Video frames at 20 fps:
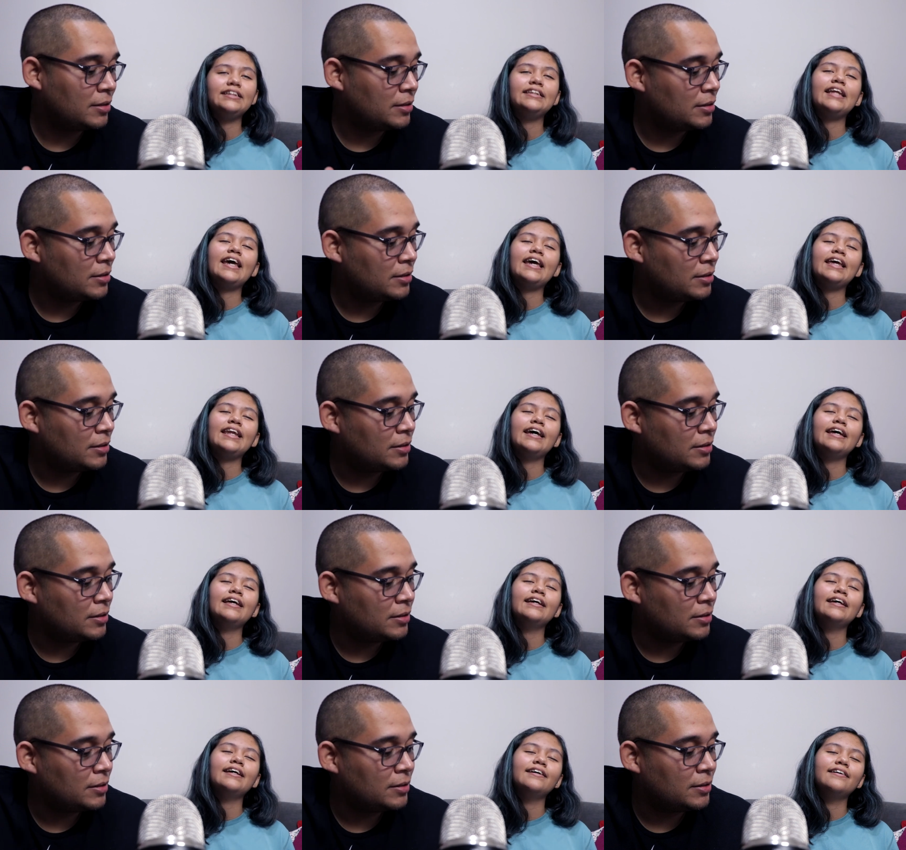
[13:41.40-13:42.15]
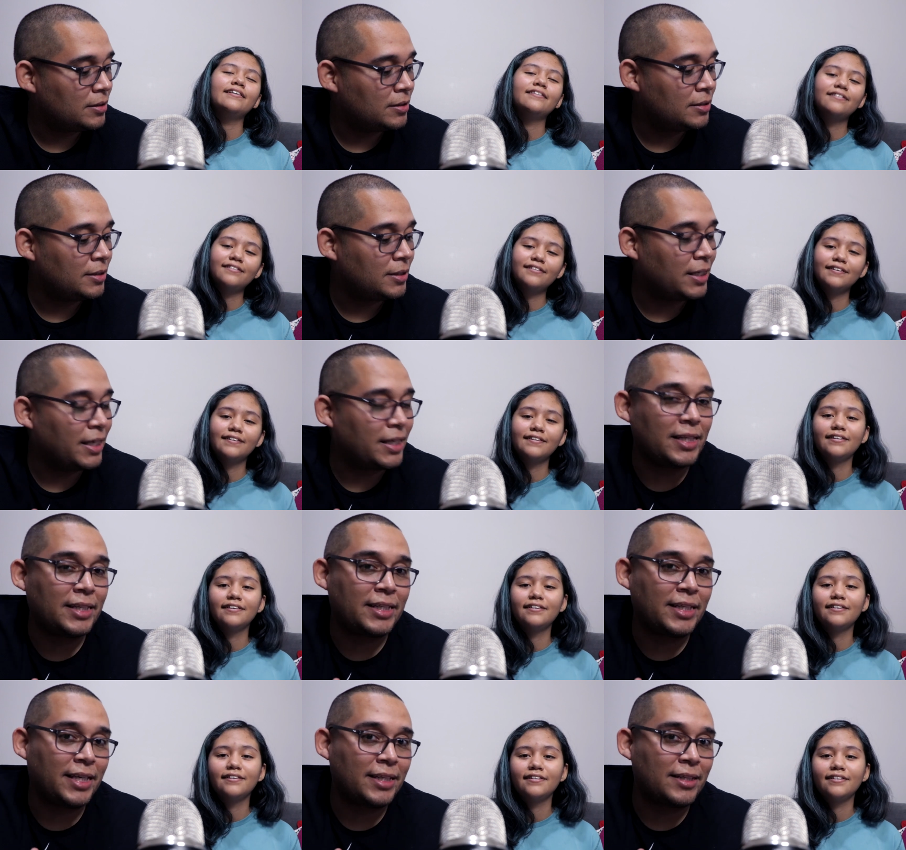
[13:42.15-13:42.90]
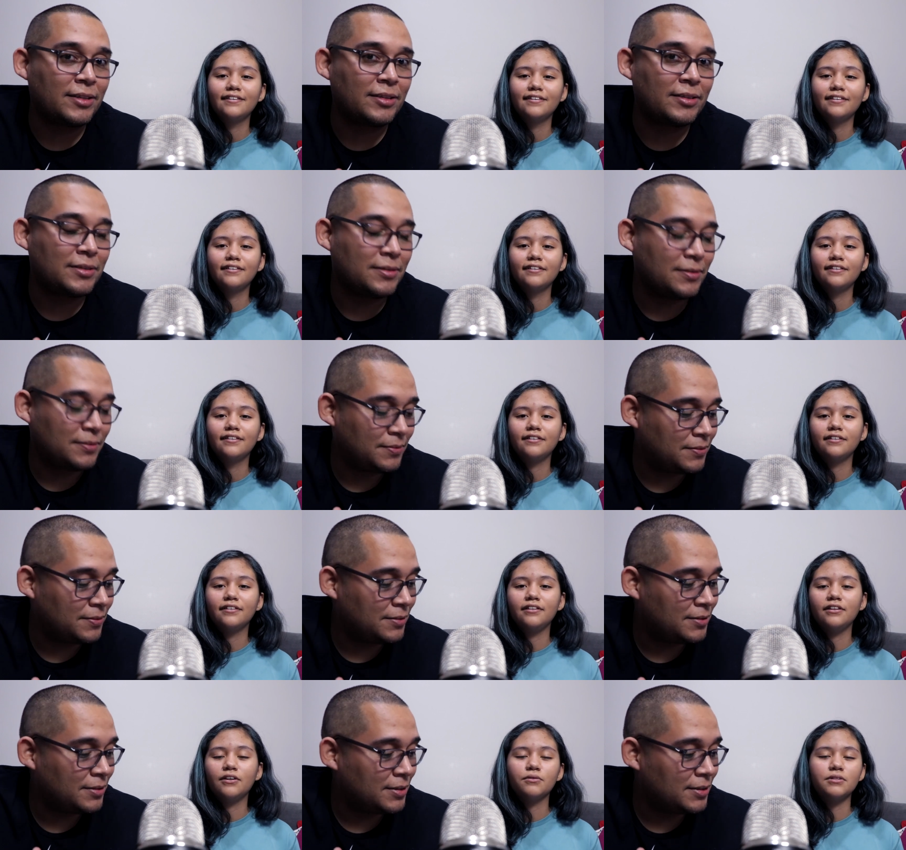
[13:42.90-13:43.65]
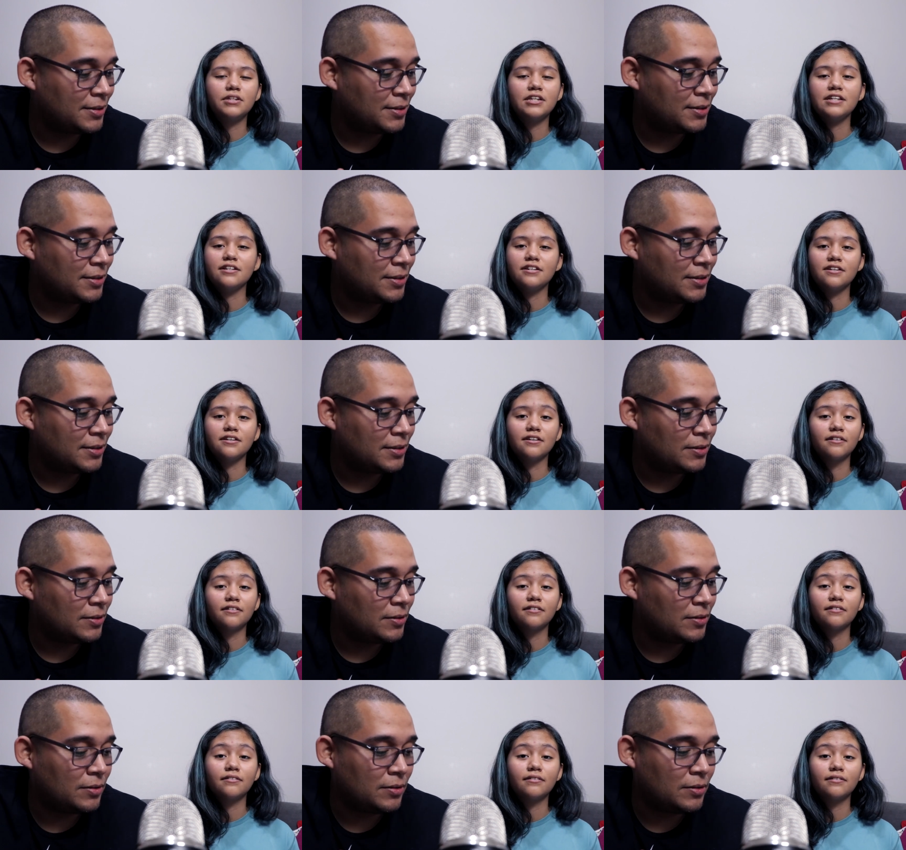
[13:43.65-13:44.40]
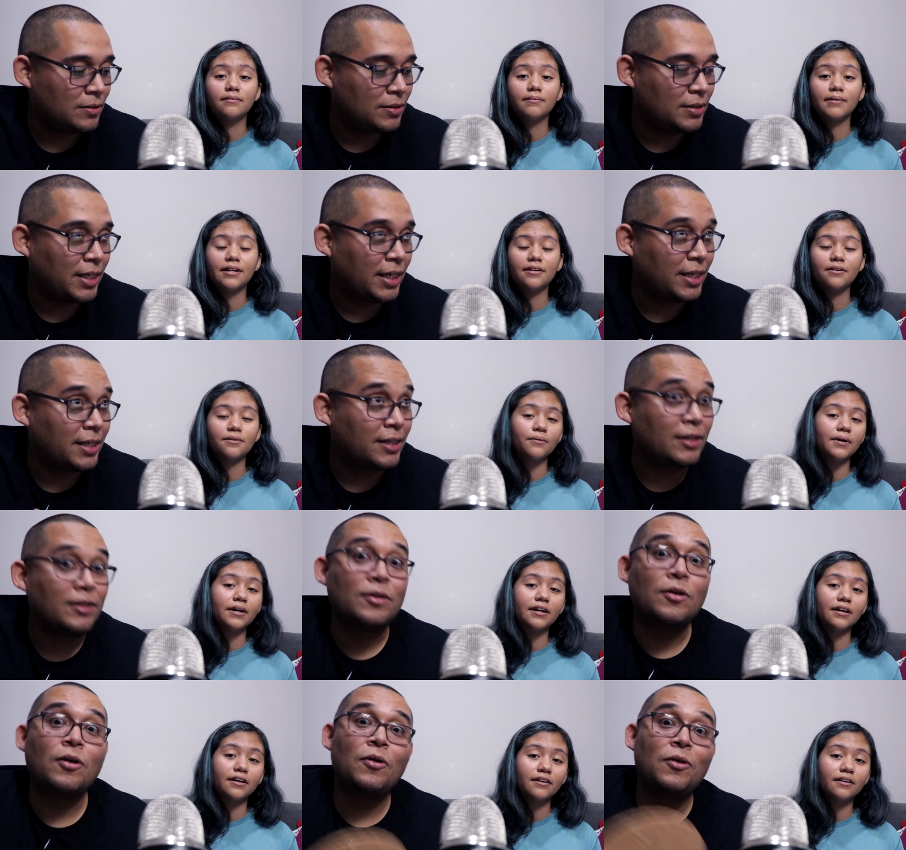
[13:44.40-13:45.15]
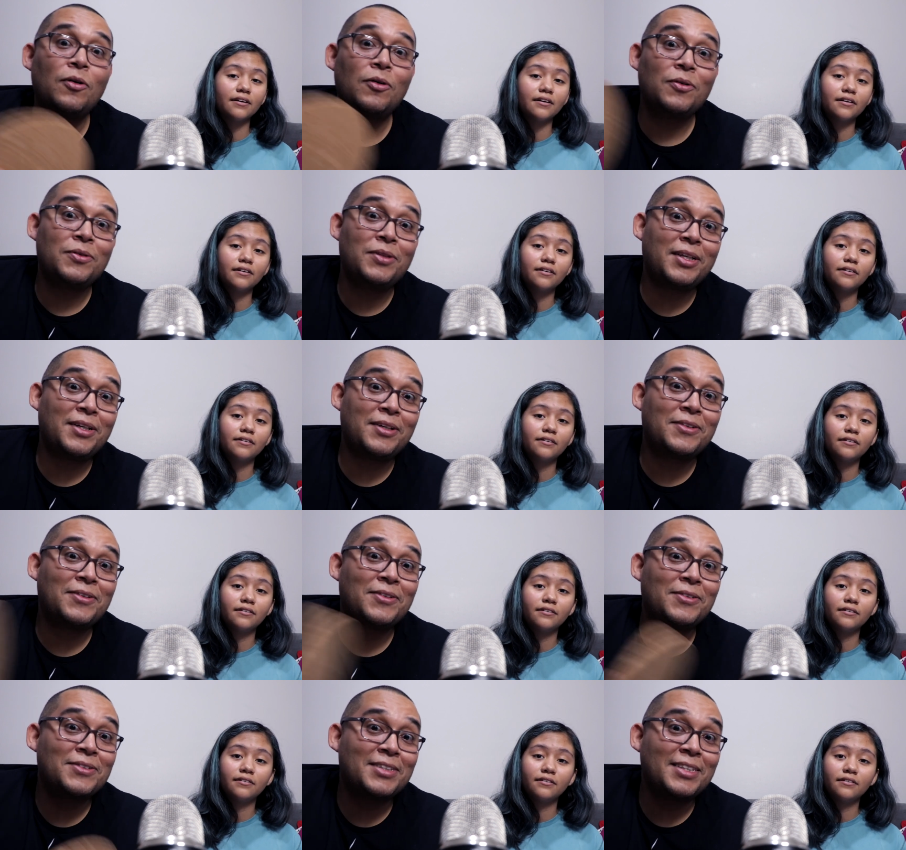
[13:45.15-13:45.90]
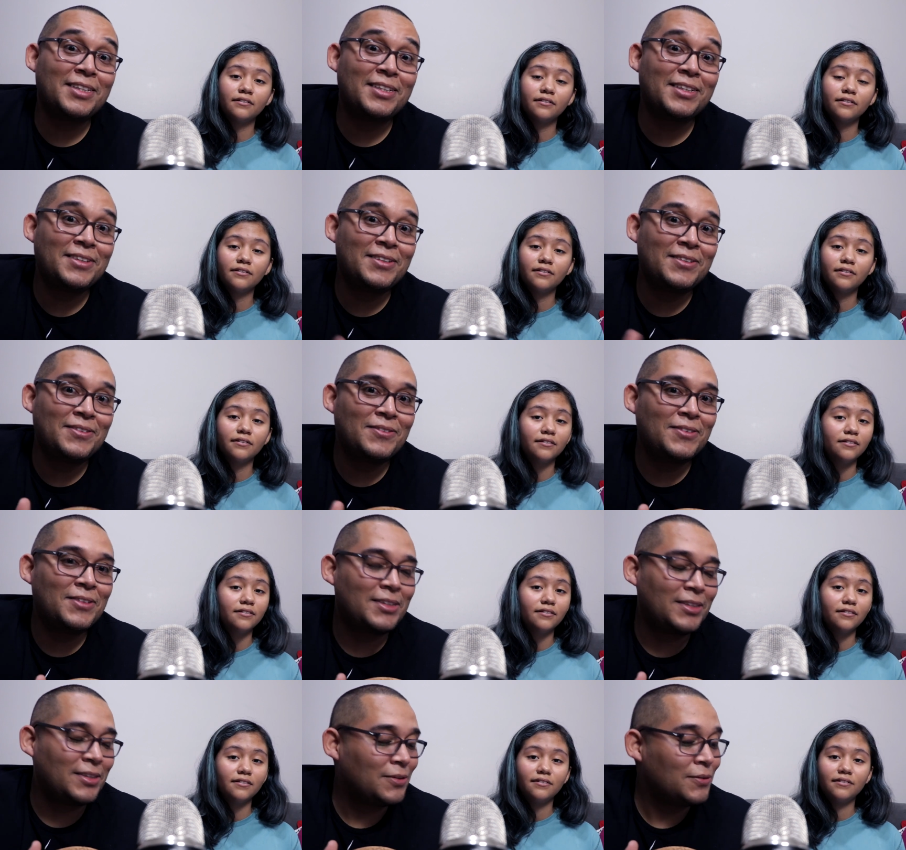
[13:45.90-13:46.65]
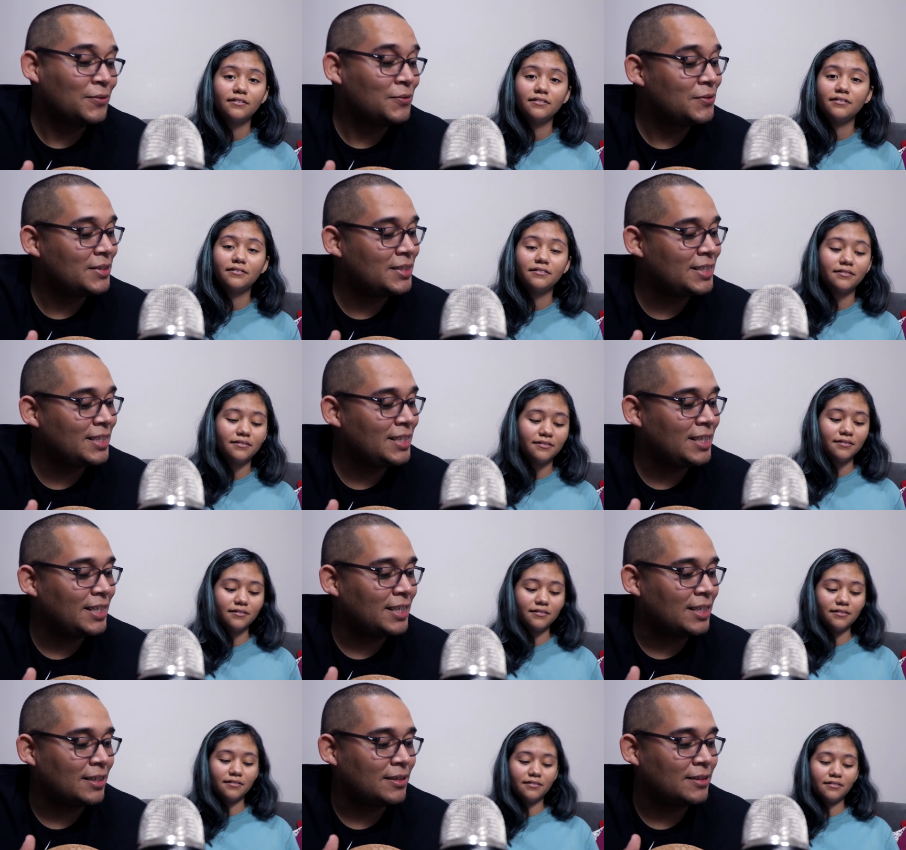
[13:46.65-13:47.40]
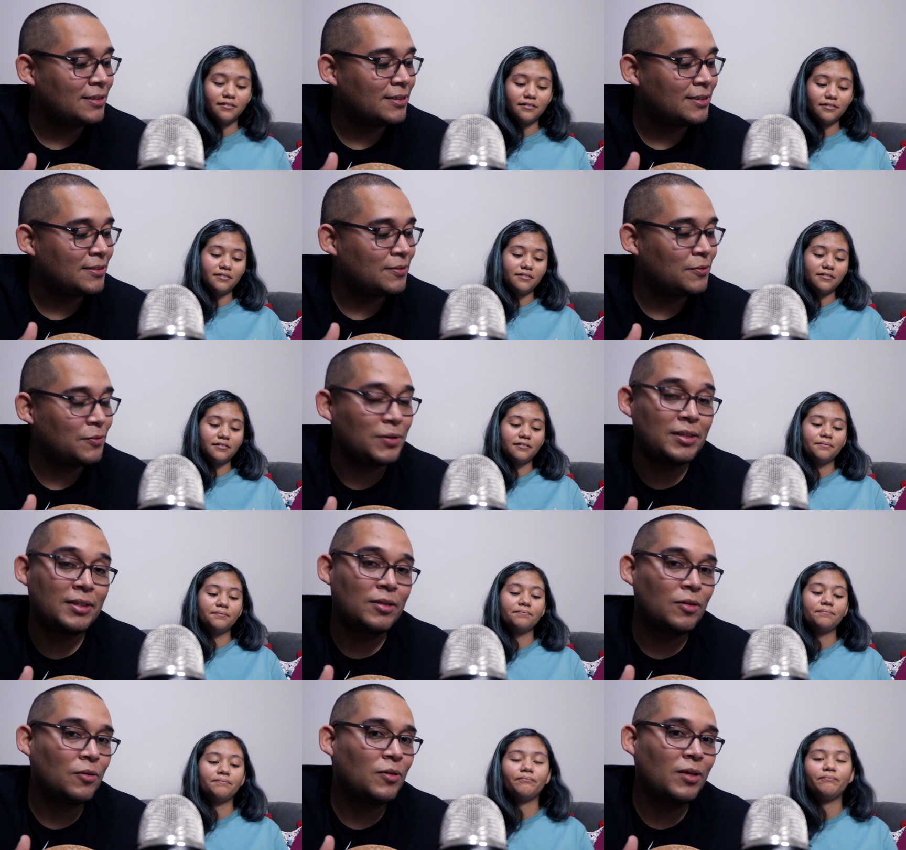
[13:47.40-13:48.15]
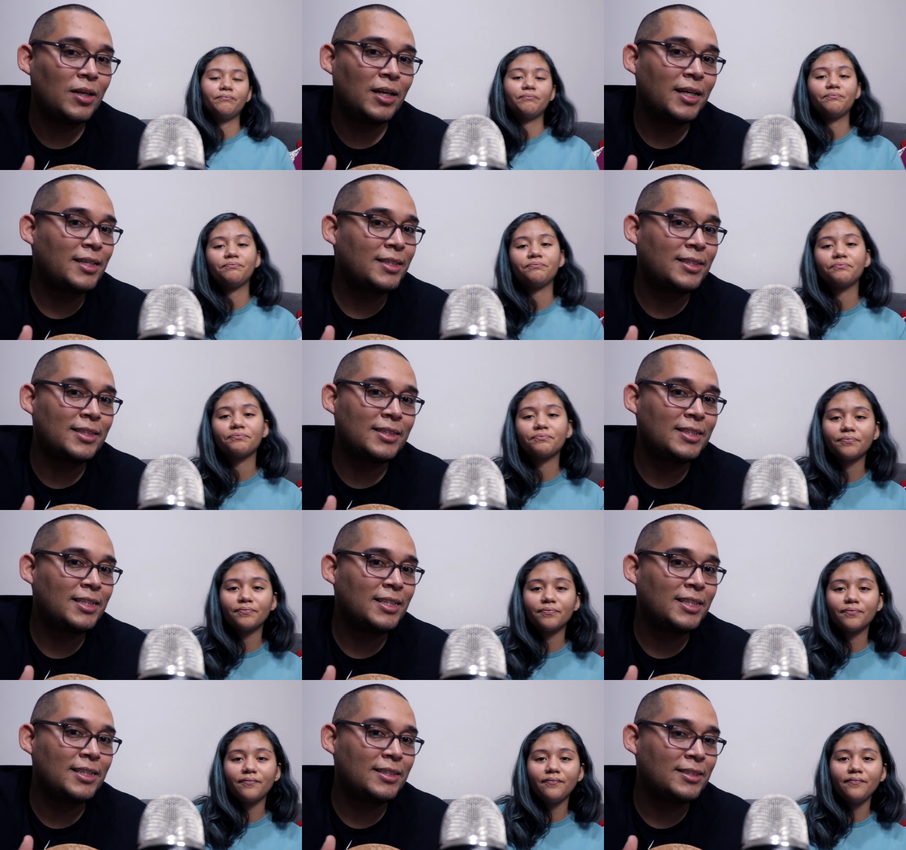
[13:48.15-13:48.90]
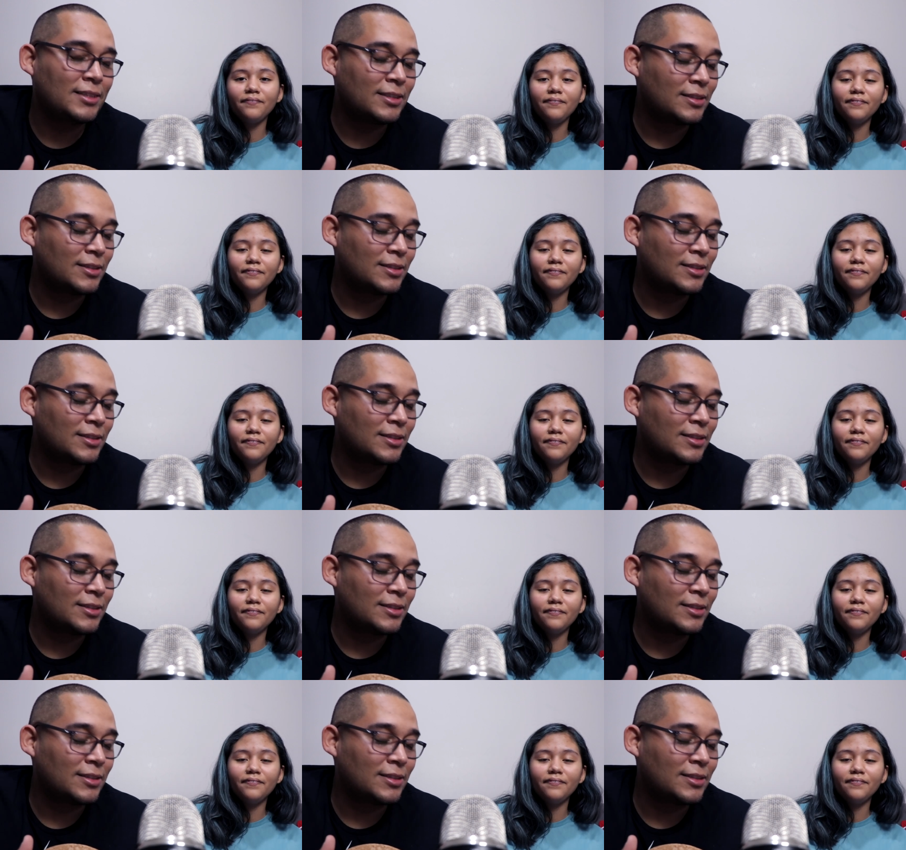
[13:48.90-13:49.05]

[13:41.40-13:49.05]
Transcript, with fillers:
Speaker 1: Data. Data, data.
Speaker 2: No T.
Speaker 1: Data. Oh, there goes another one. No T. We don't like the T's